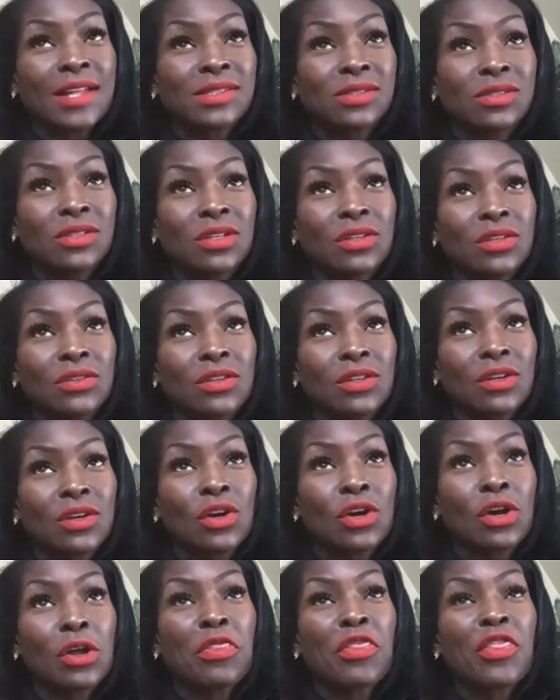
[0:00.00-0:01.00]
the
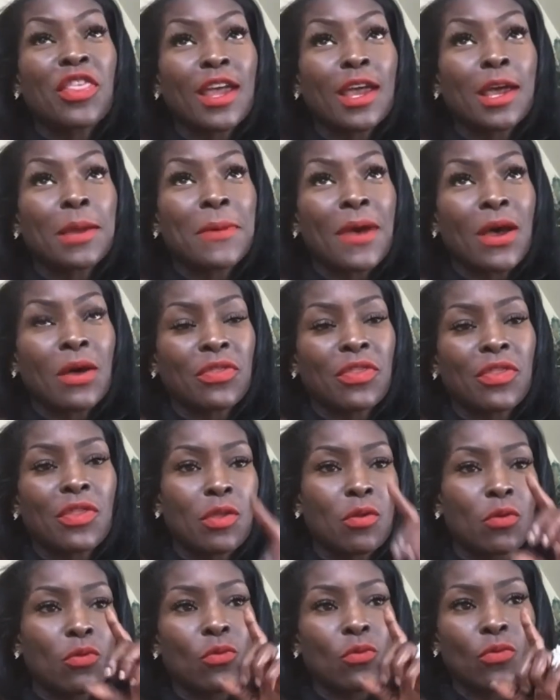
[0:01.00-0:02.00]
good thing about
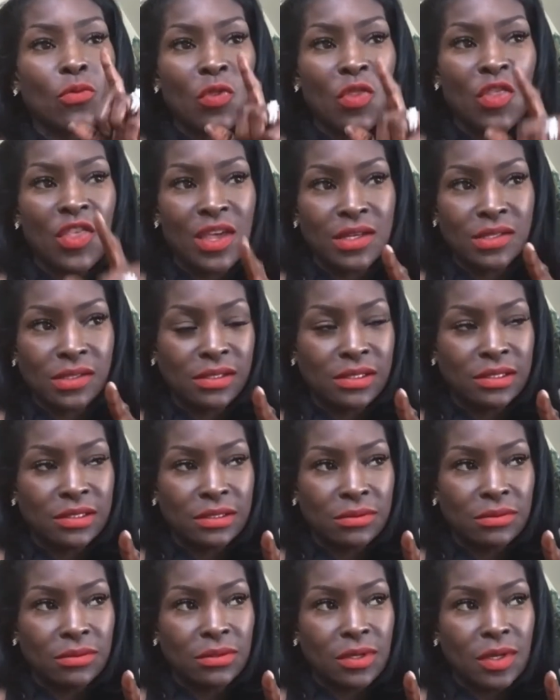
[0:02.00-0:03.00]

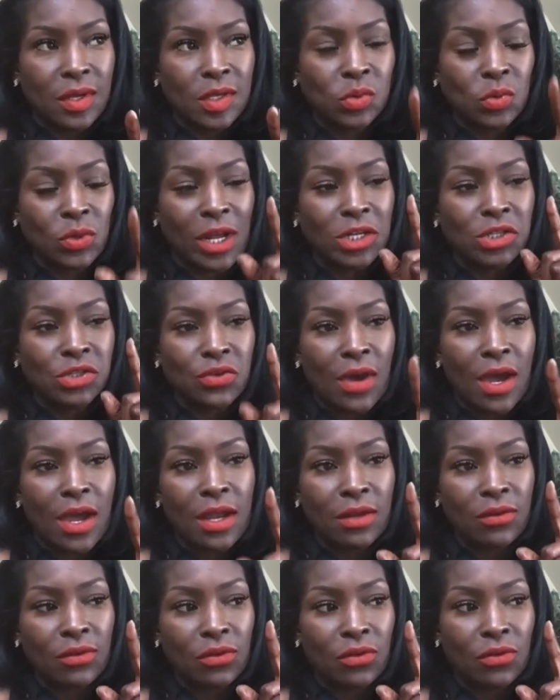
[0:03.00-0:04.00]
this is what I try.
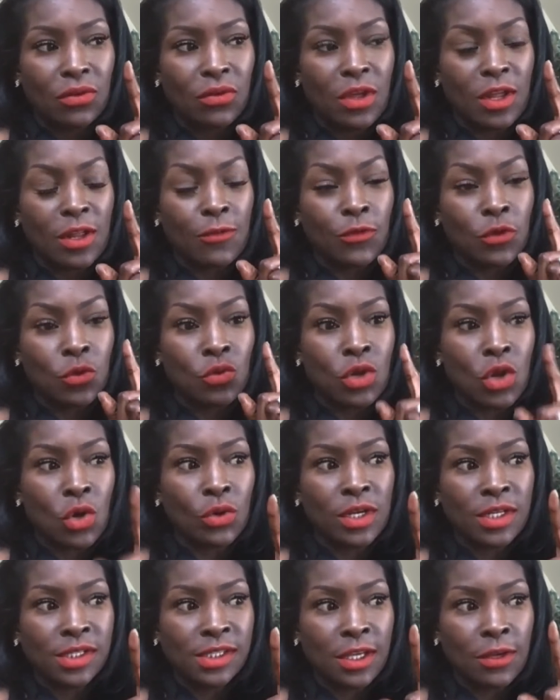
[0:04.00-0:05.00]
And if you
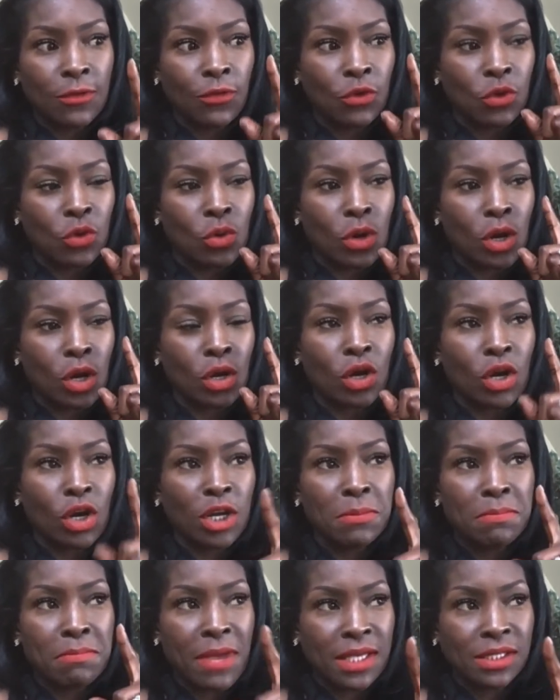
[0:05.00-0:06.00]
notice, if you are a
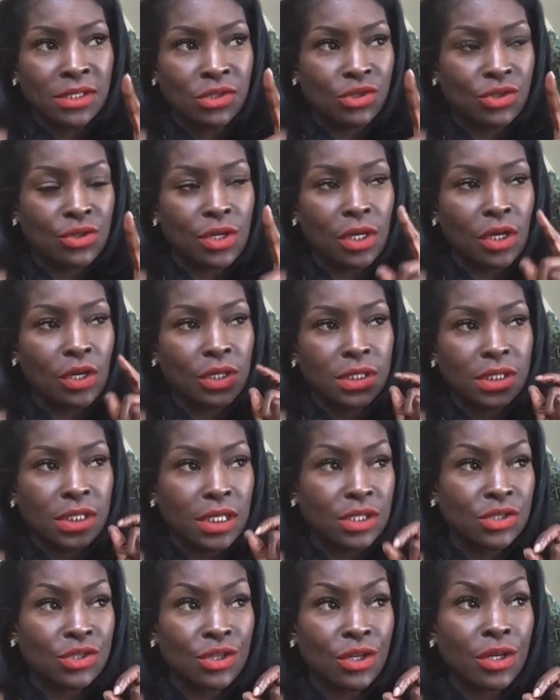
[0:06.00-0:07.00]
good messenger and good
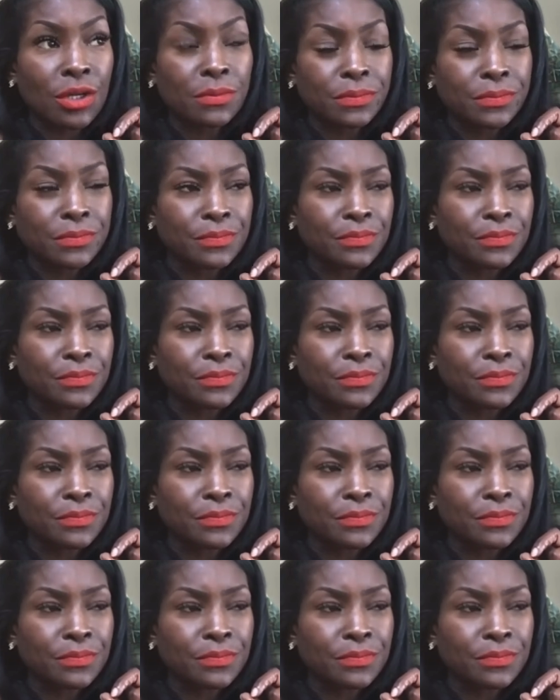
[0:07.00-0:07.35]
teacher,